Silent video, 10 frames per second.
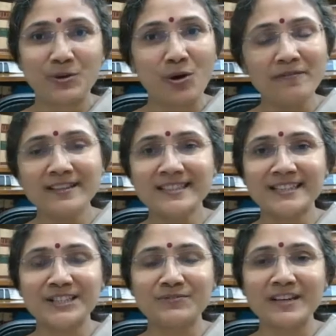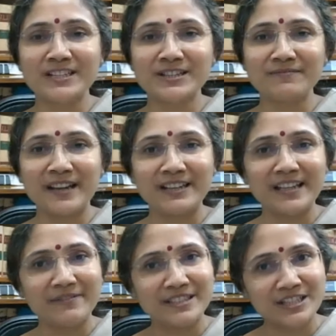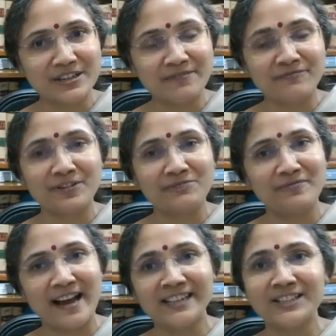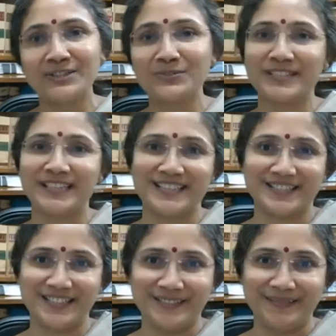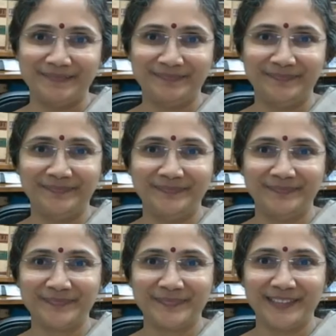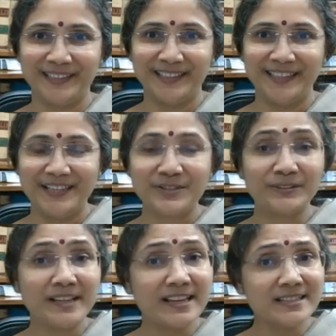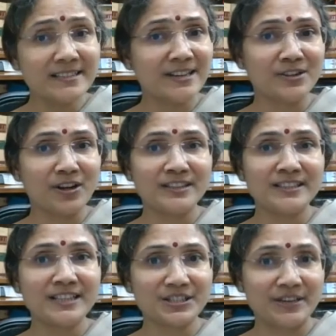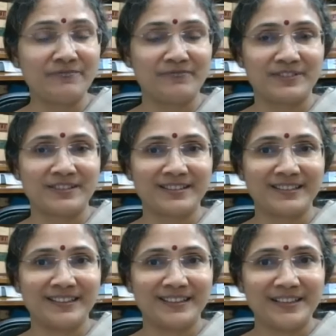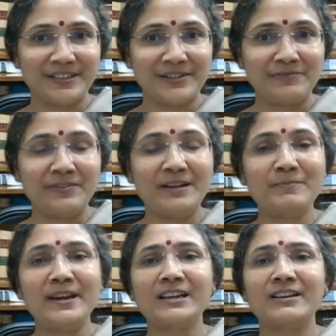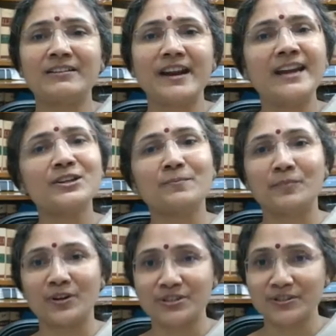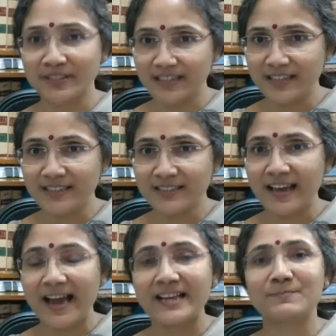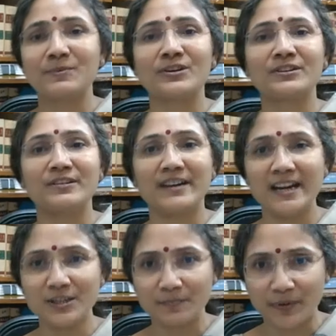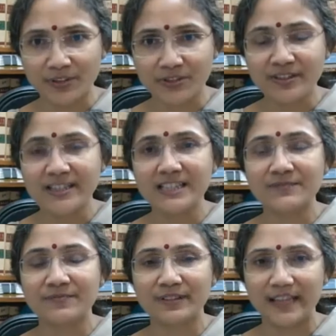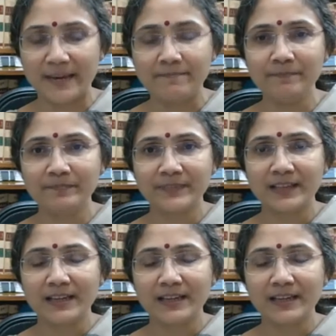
So was the situation when there was a shift from VAT to GST. So this technology shift will bring great opportunities, has brought great opportunities for them.